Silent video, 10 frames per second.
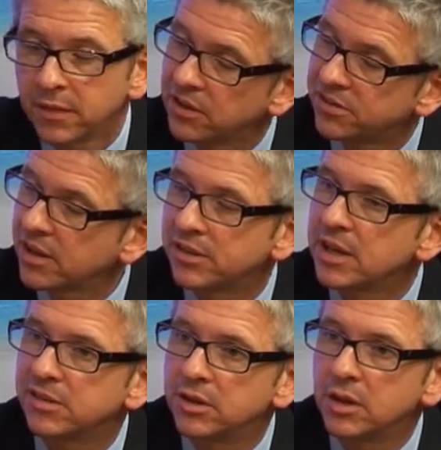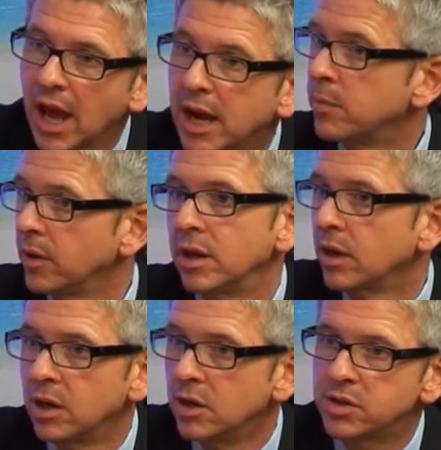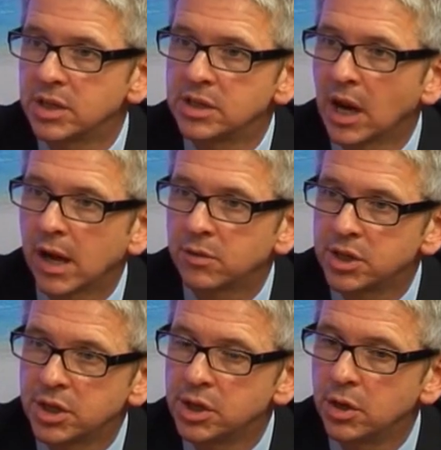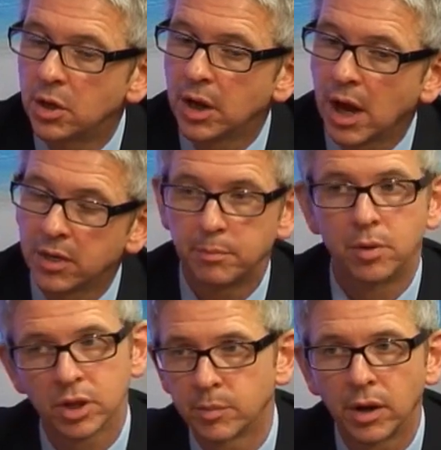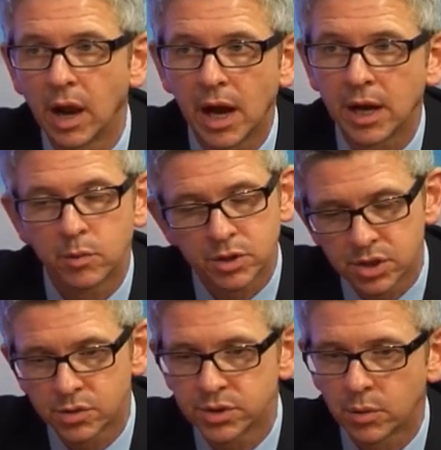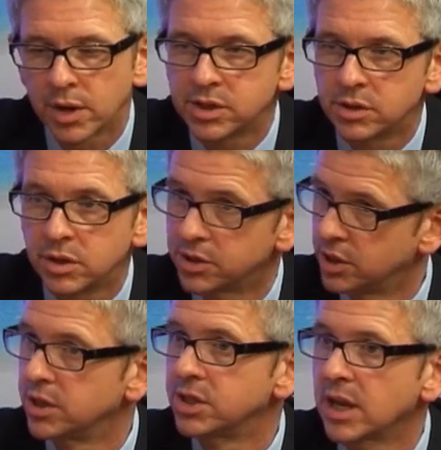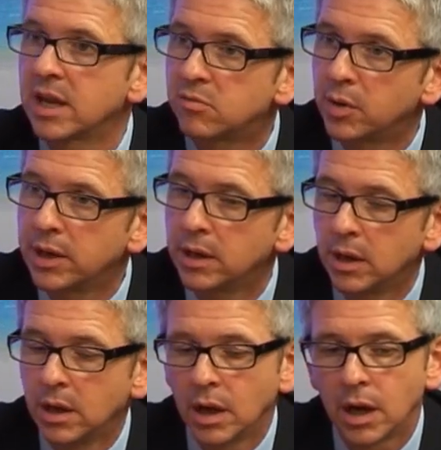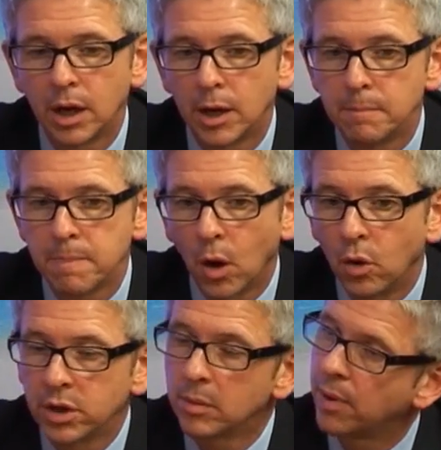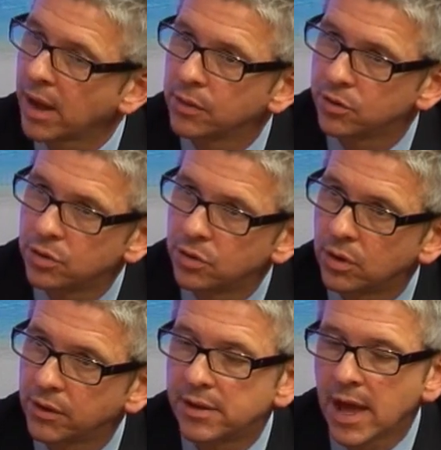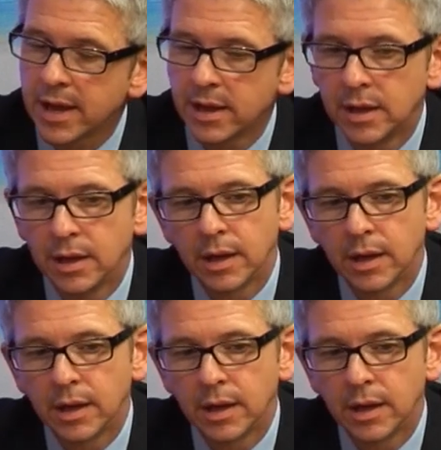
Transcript: These days, it isn't. Anybody can use these lounges. You can either book them online, which is always the way to do it because you can save money, or you can pay on the door on the day.